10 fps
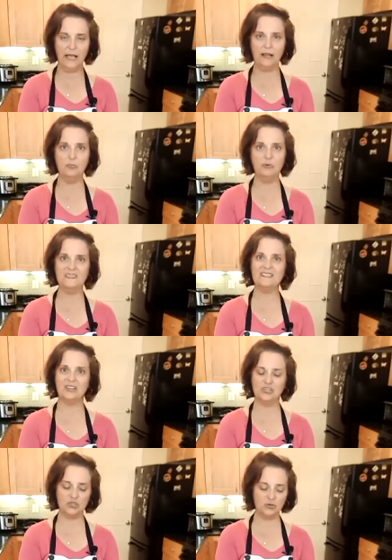and I'll put this
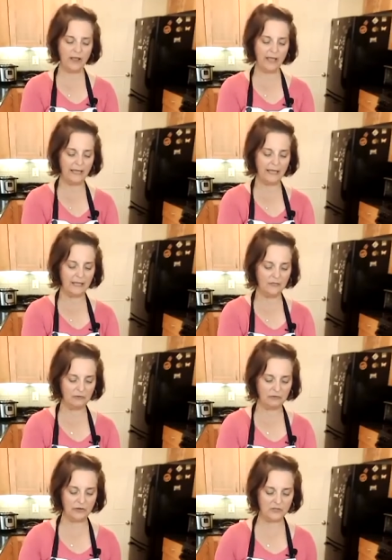on a tray in the
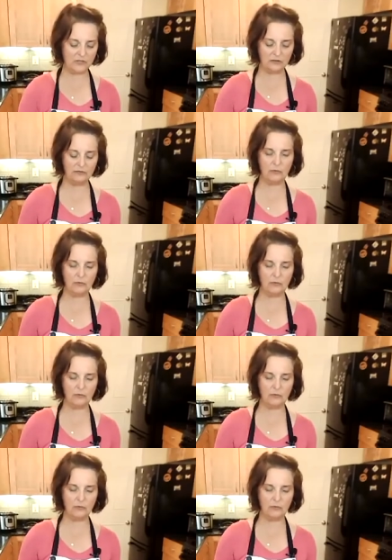freezer